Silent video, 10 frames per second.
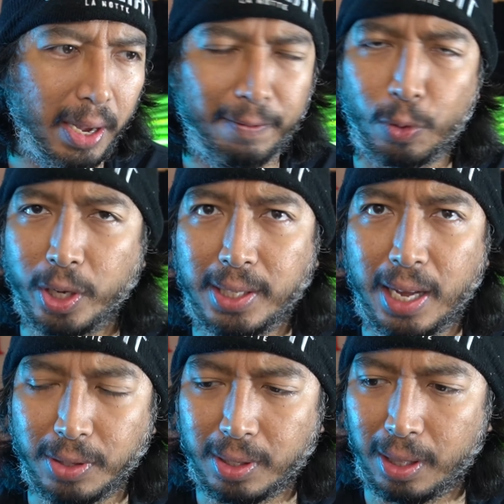voice
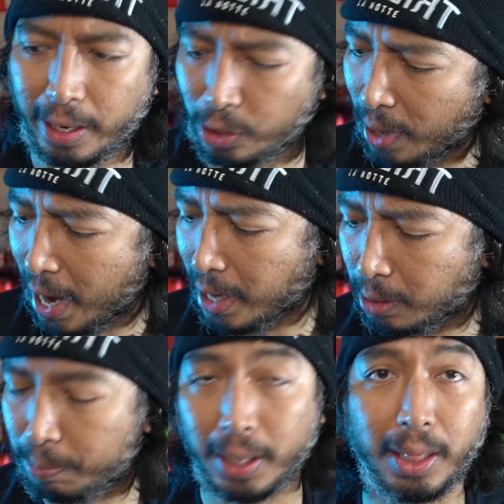sounds like trash,
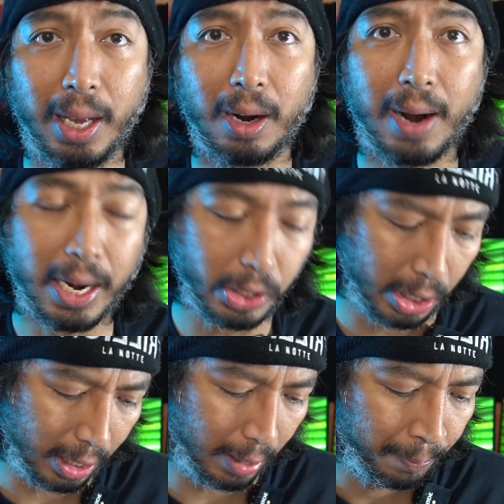but they are
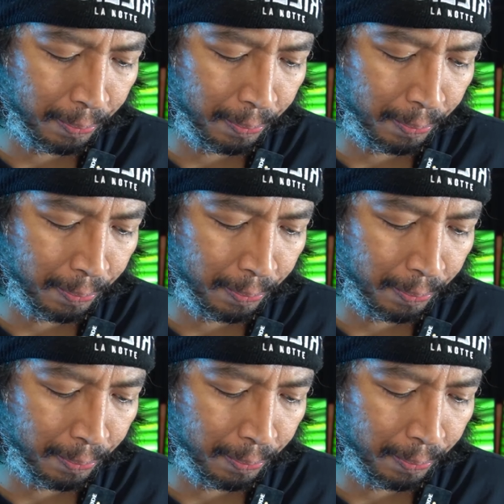actually